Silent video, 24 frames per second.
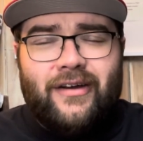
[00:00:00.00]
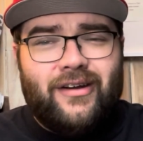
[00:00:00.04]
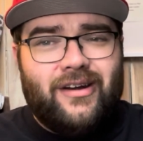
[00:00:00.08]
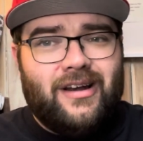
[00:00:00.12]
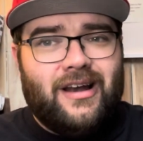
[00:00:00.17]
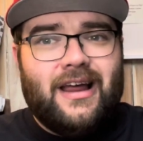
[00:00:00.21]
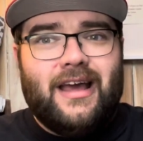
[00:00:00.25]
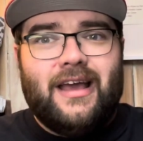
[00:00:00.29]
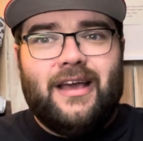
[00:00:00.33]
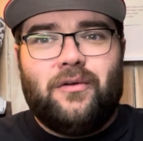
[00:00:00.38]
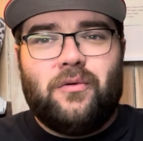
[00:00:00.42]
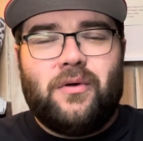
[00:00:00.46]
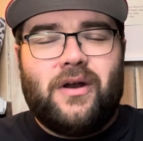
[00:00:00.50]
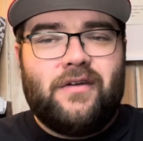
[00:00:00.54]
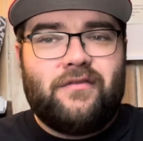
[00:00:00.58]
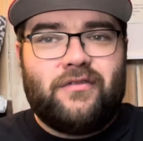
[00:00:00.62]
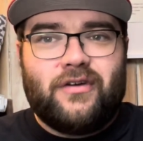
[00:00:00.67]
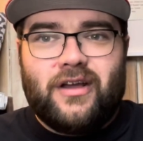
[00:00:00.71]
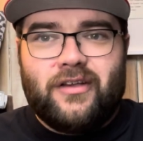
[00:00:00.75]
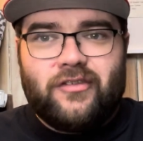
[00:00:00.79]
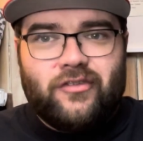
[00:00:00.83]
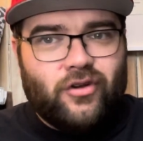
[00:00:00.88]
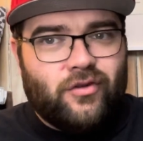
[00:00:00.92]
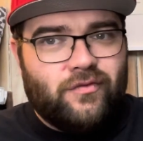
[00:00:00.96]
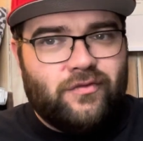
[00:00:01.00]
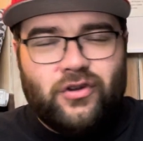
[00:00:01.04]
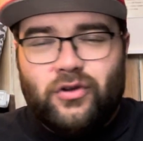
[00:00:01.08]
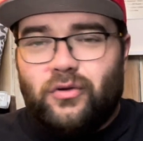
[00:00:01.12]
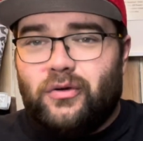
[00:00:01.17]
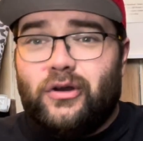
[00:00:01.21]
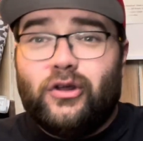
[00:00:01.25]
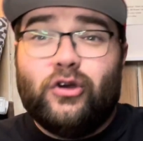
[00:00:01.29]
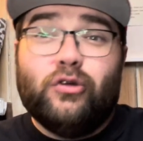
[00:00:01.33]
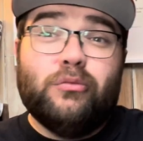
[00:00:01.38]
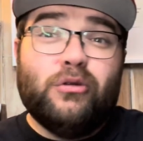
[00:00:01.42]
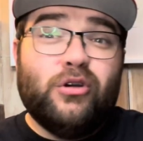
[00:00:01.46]
And like whenever I sort of do a
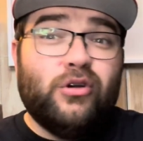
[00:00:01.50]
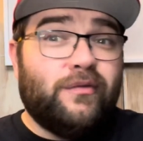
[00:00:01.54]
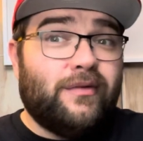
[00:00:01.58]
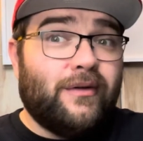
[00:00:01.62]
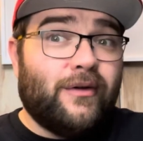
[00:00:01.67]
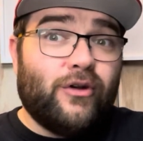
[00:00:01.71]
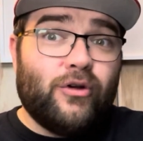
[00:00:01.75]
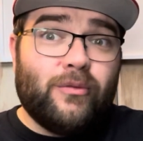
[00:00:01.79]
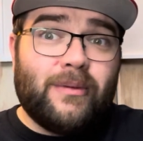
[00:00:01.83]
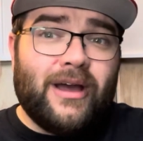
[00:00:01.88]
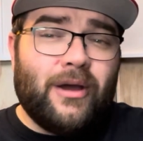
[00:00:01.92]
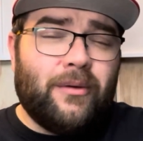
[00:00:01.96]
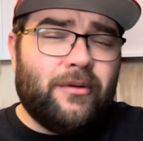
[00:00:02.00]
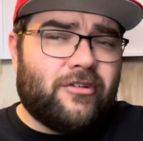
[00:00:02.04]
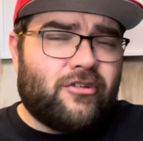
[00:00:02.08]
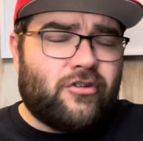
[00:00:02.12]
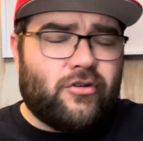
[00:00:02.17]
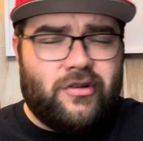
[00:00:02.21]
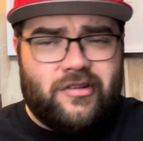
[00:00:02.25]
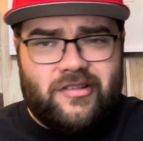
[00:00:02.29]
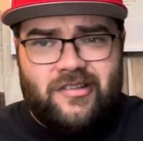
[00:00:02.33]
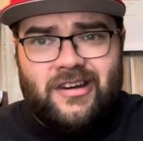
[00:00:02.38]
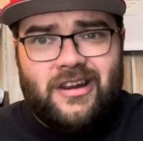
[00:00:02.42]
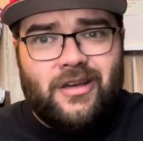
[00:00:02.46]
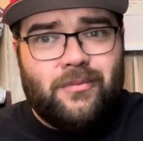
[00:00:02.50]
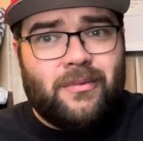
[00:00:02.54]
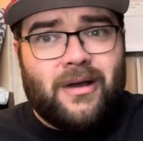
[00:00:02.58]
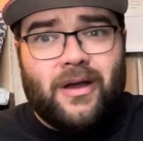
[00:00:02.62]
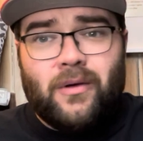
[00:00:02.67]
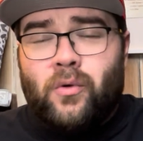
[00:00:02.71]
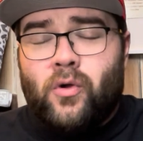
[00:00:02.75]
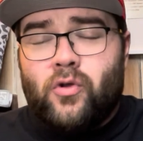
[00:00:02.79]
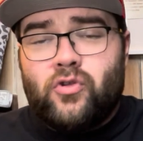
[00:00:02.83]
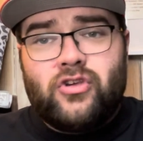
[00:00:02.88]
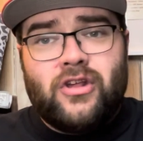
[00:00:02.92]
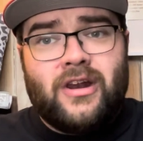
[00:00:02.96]
new movie room, I always christen it by
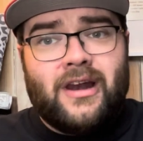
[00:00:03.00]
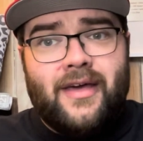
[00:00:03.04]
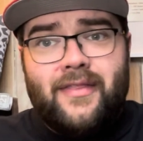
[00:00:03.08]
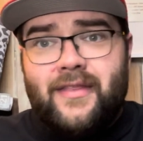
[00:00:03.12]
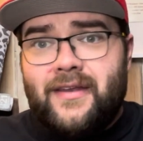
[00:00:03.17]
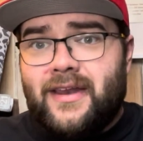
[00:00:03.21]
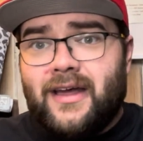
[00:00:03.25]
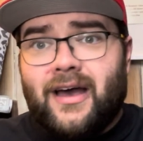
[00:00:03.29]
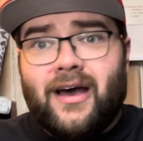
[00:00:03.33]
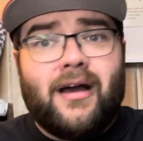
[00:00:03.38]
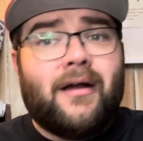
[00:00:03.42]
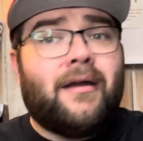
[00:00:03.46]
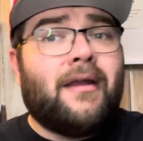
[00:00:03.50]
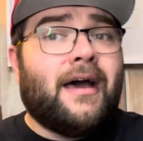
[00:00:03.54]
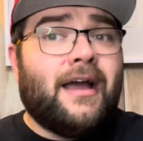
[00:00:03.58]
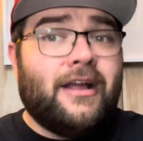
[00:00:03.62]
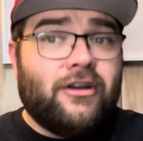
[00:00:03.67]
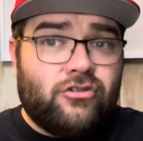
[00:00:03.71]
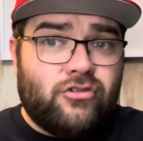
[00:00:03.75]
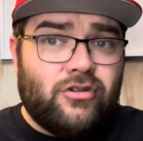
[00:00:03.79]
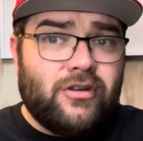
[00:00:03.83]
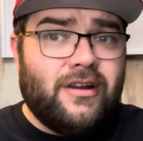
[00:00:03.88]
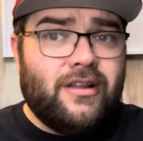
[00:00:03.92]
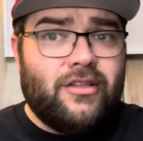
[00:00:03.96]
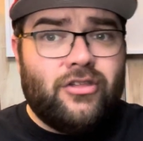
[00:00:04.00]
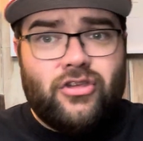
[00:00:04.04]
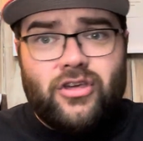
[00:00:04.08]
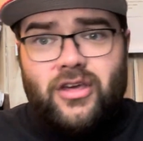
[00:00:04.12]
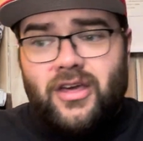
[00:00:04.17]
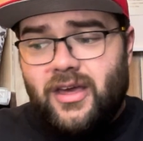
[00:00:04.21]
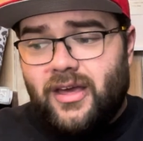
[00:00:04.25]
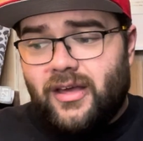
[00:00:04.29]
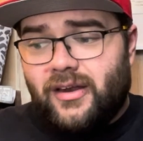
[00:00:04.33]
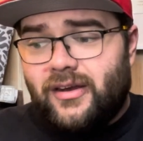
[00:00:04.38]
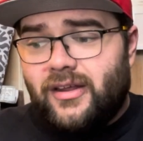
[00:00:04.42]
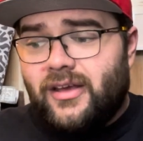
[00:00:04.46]
watching like the Dark Knight
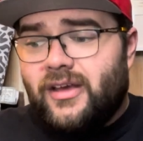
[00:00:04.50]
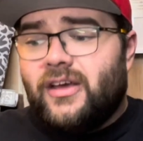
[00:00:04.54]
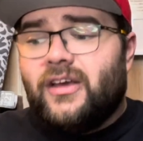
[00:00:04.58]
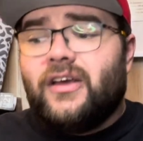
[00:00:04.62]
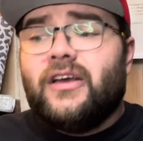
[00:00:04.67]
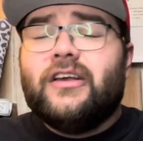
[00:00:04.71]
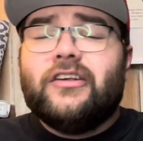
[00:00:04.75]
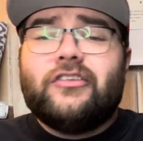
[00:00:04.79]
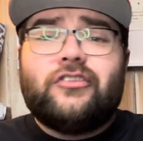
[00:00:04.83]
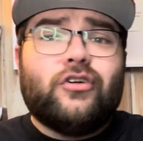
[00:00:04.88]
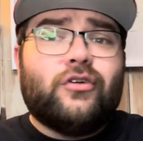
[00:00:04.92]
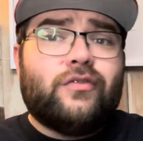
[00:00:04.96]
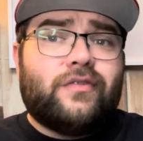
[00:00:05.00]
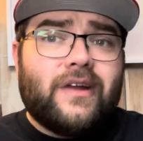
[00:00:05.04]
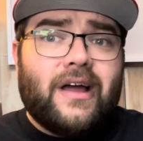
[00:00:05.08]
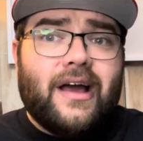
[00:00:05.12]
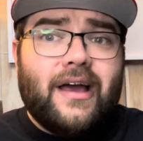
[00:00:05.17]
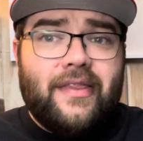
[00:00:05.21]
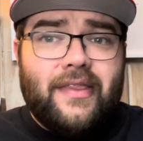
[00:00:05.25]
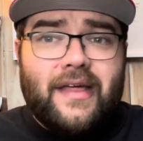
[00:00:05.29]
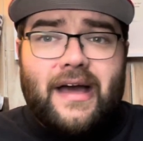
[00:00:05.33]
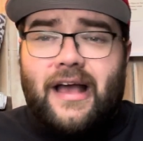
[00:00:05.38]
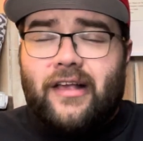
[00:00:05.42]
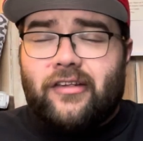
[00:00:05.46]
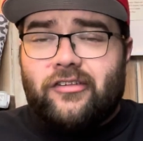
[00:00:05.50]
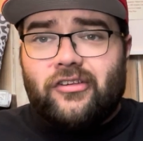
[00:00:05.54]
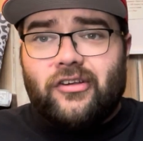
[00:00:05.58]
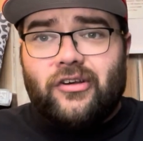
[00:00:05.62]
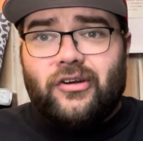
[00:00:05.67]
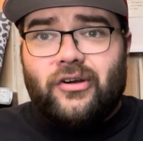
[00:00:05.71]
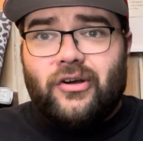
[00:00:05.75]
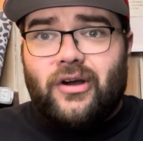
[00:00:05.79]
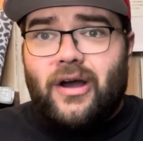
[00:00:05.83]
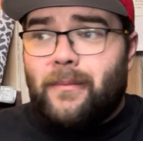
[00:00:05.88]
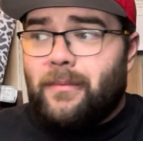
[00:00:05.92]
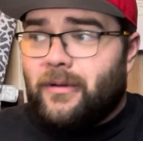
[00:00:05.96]
trilogy and stuff like that.
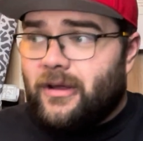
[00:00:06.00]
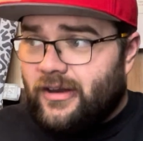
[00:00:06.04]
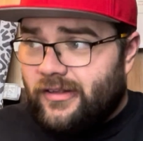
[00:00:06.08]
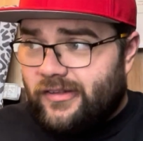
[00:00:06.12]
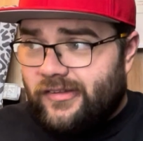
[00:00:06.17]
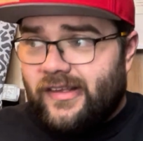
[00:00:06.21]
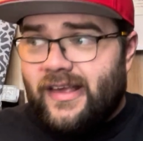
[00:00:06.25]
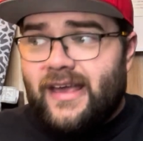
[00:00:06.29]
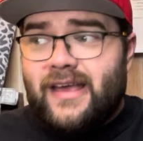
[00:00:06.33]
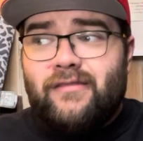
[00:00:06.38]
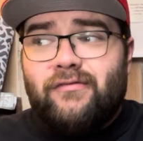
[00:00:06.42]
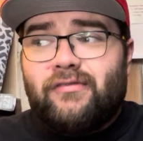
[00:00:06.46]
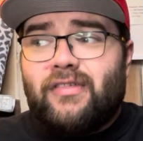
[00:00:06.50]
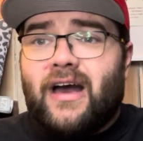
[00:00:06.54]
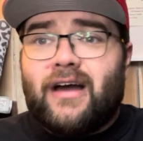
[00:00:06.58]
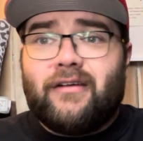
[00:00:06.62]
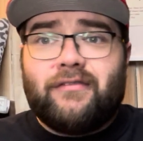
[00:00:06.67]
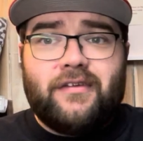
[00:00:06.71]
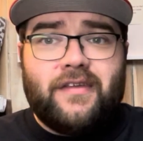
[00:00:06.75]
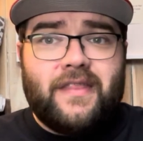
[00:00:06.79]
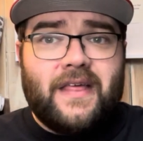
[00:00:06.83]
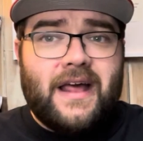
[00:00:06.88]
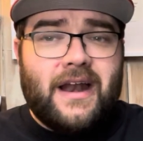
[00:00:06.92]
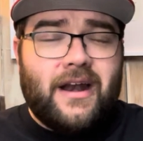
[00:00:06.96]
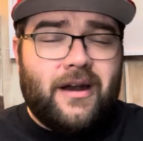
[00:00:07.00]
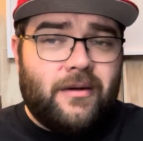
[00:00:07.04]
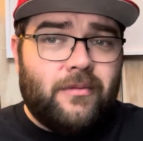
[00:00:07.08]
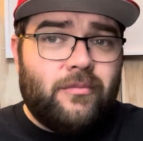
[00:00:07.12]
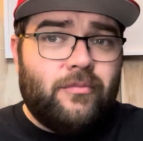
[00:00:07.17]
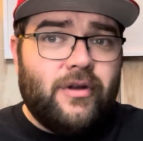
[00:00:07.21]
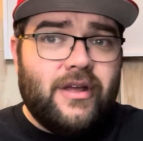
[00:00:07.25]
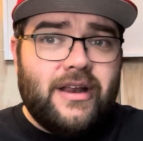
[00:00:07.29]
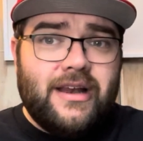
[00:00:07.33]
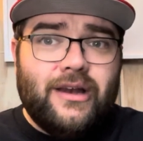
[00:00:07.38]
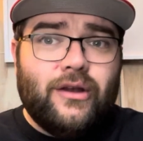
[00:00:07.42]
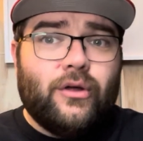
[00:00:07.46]
So I'm going to save that for then, and I'm
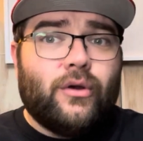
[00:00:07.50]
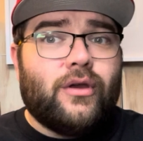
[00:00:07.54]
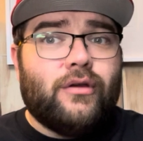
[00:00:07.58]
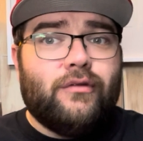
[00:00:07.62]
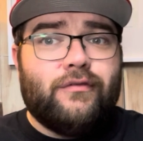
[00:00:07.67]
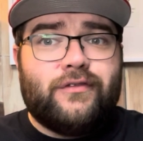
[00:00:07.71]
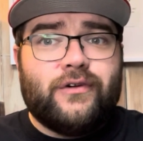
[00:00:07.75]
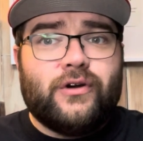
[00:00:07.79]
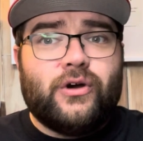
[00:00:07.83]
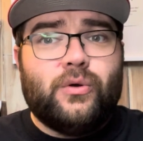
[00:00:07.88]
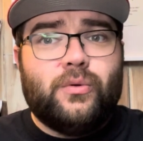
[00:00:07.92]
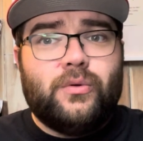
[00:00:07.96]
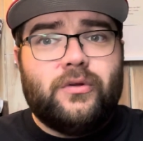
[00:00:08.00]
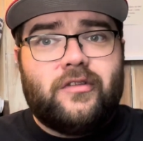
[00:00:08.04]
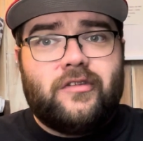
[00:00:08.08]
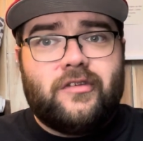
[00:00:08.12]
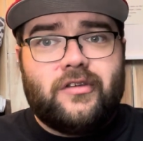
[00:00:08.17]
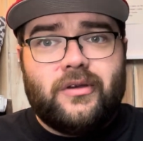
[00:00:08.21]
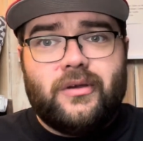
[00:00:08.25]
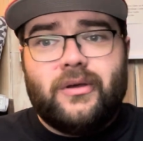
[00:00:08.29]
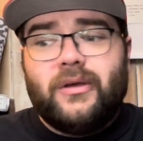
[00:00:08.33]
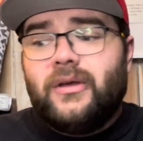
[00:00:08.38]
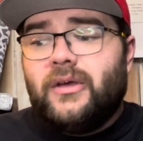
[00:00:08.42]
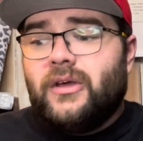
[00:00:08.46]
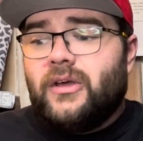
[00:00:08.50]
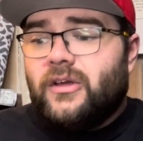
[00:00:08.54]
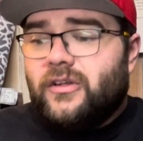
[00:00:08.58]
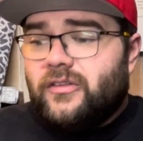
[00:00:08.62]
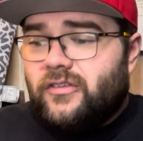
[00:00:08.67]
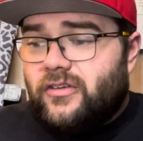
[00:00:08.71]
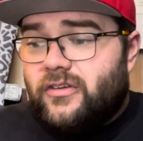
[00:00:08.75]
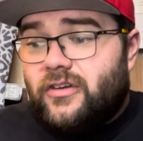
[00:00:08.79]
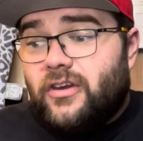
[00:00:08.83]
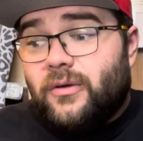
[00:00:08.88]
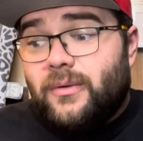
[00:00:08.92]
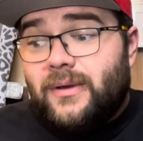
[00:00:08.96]
really looking forward to
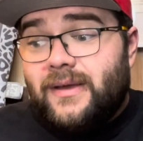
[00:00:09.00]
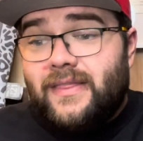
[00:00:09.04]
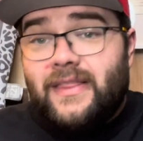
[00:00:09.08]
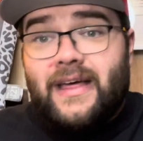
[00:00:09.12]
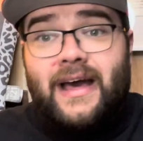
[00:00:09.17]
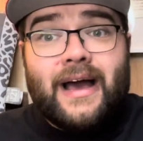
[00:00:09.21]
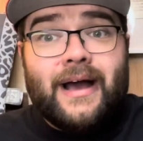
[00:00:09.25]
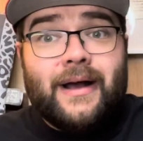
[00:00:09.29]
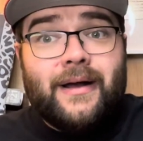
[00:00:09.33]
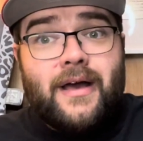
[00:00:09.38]
doing that.